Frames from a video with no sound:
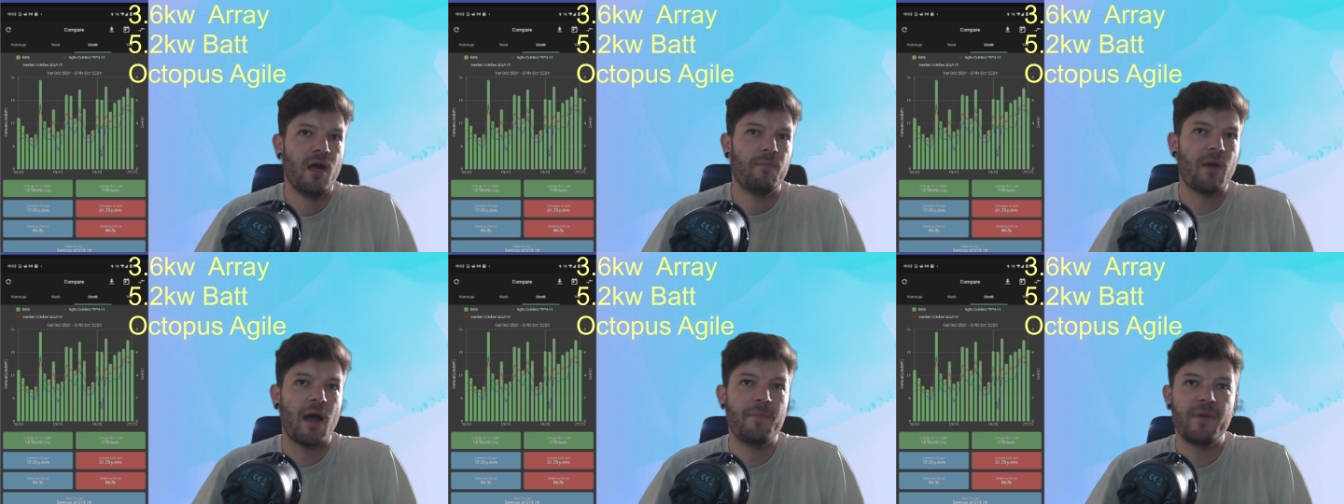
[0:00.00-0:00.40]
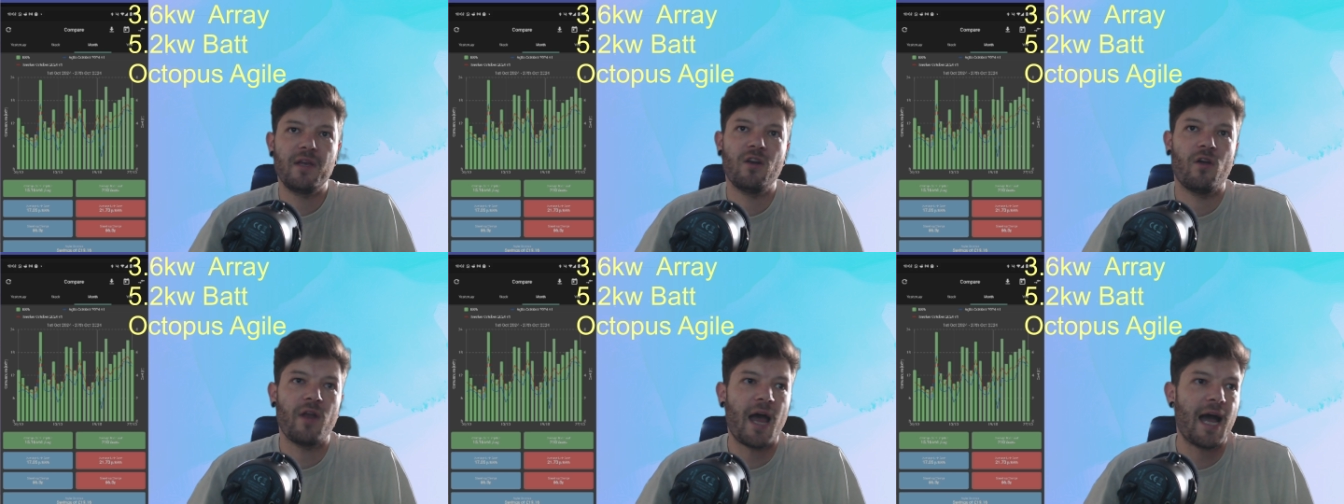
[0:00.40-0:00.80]
by being
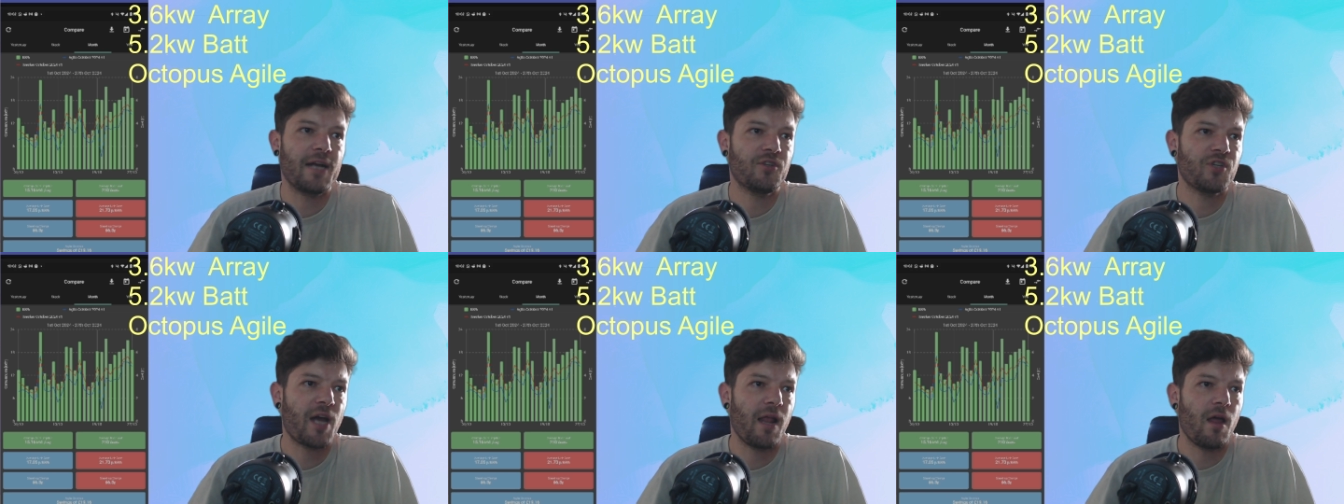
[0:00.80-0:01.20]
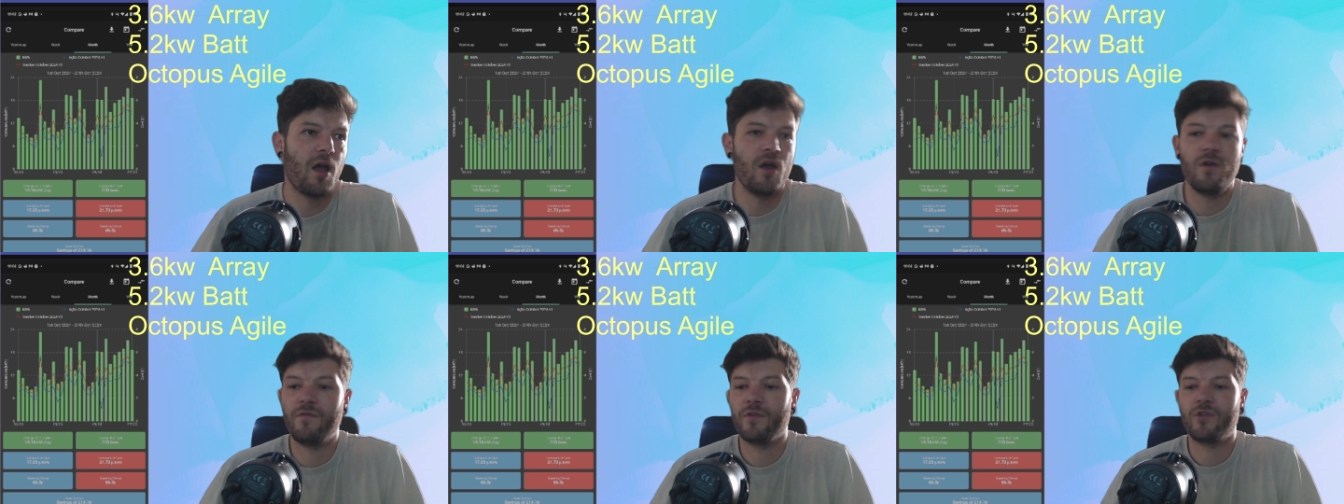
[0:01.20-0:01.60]
on Agile
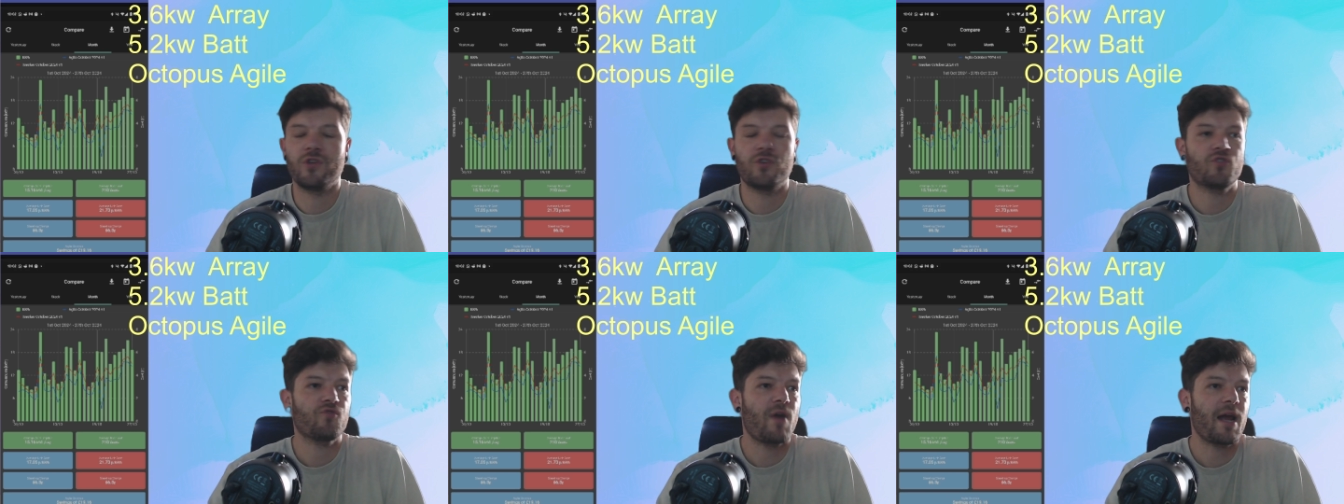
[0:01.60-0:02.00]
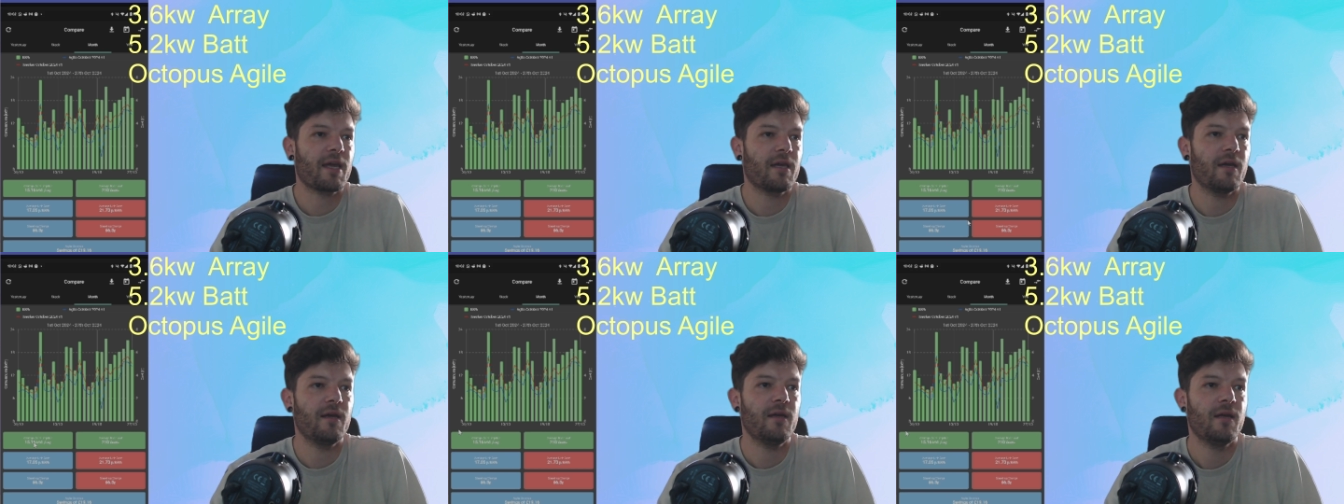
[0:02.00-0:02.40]
over the
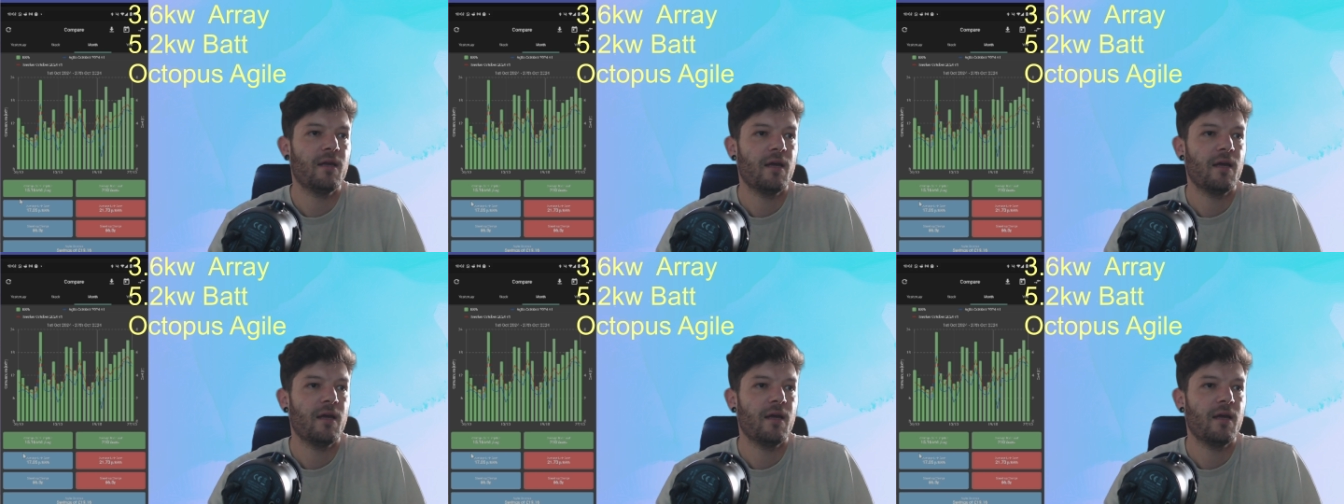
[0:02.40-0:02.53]
tracker.